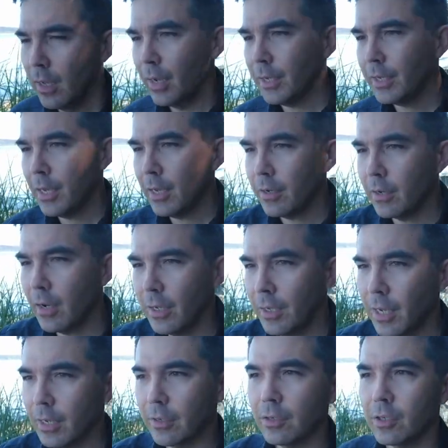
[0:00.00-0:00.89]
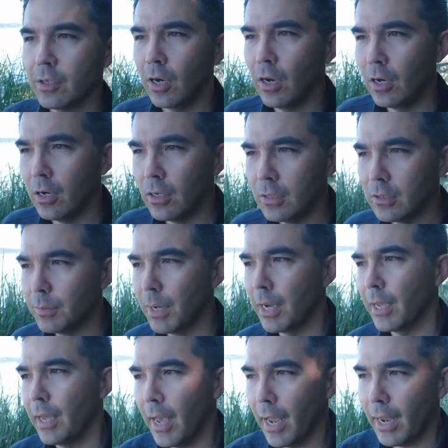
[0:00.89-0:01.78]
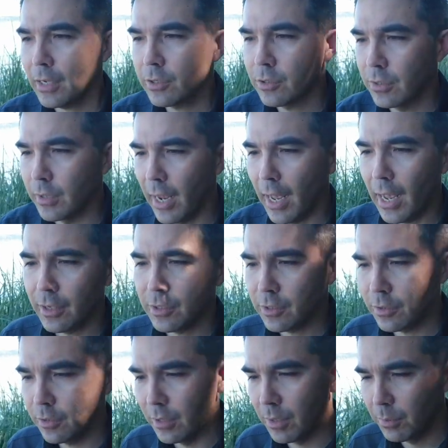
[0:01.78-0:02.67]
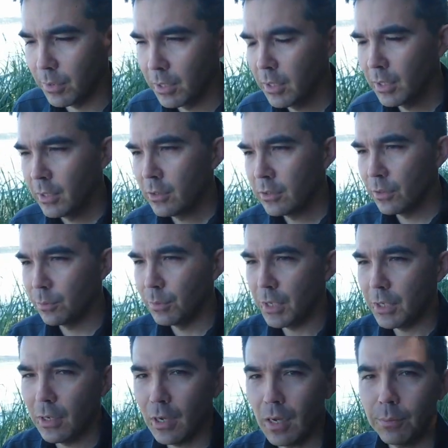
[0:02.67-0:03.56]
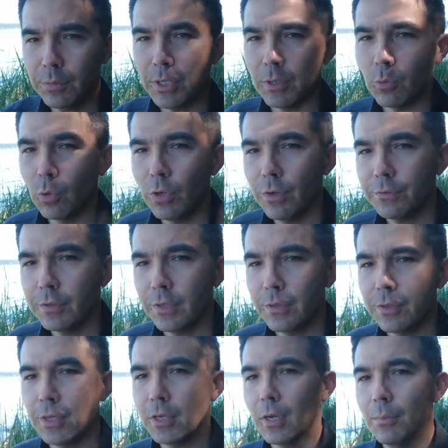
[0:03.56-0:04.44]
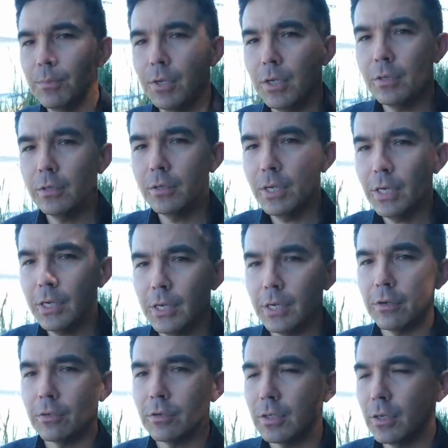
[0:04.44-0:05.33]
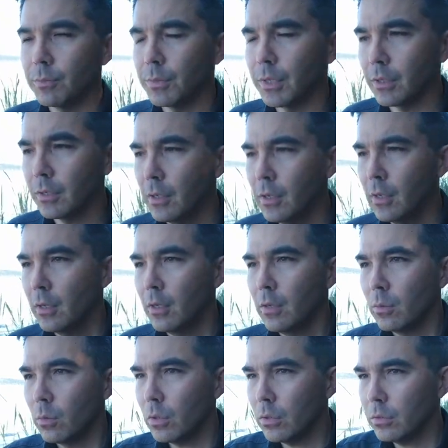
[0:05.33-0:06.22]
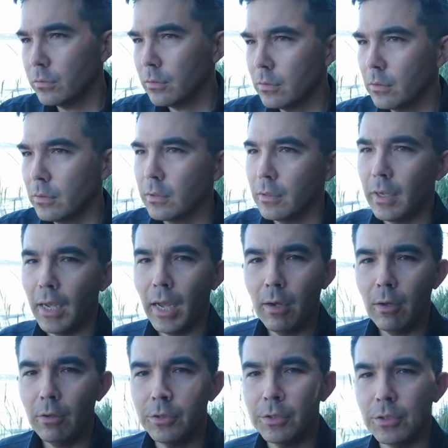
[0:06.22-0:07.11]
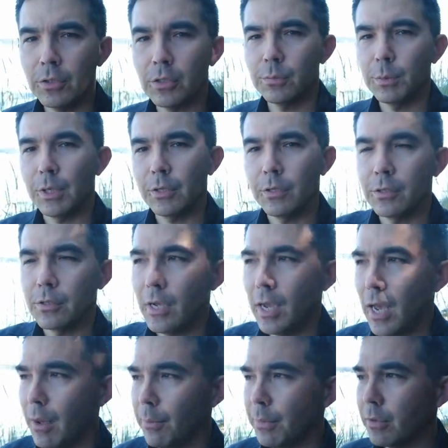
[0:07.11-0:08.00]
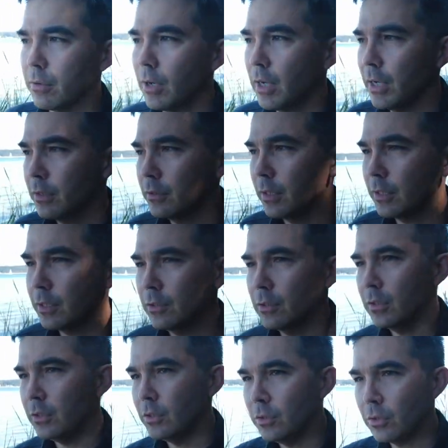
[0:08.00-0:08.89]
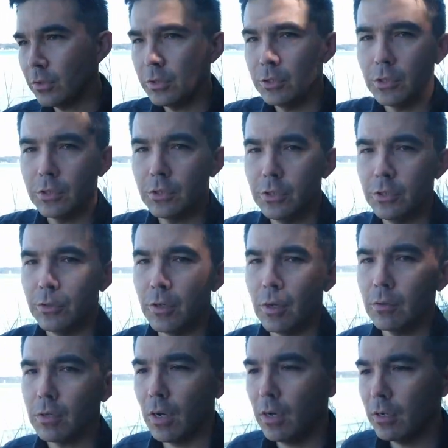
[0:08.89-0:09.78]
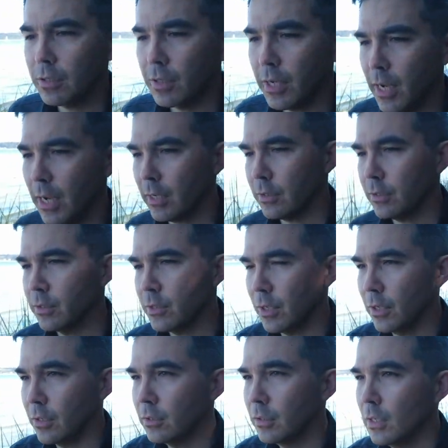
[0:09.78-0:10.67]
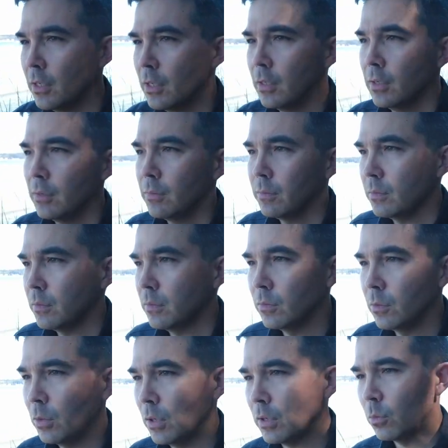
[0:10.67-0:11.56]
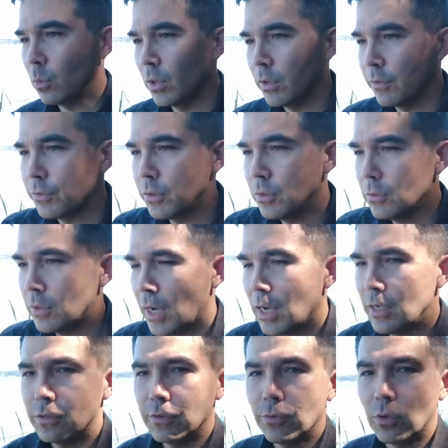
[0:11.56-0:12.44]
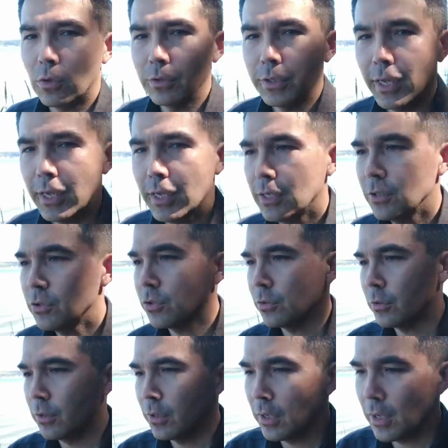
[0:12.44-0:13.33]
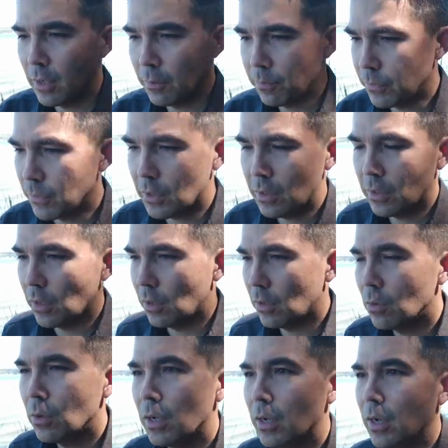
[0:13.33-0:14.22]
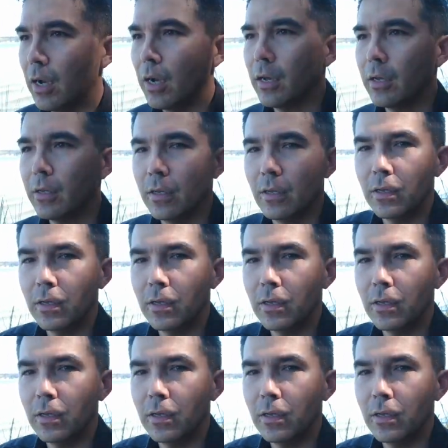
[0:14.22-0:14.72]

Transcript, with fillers: I can't, I can't call my ex and ask them to meet up. Like, what if they think I'm being needy or something? Well, how else do you expect this to happen, right? Like, you, you could just do no contact until you, like one of you dies of old age, or um, you know, uh,